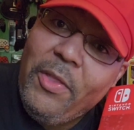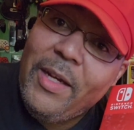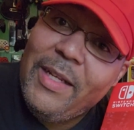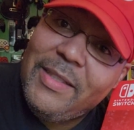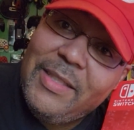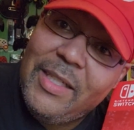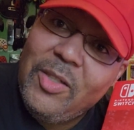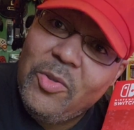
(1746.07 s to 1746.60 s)
the
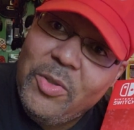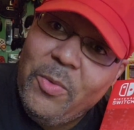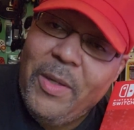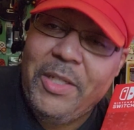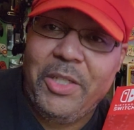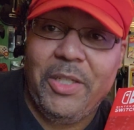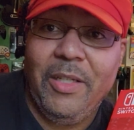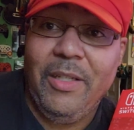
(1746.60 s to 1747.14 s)
Nintendo
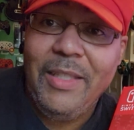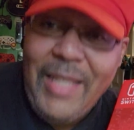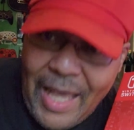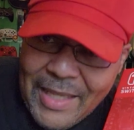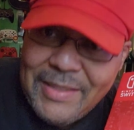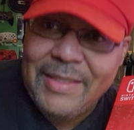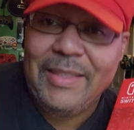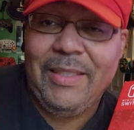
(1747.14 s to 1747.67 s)
Switch.
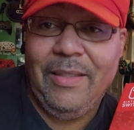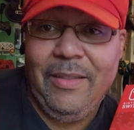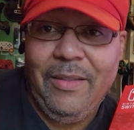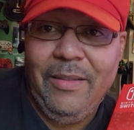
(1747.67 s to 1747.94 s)
Yes.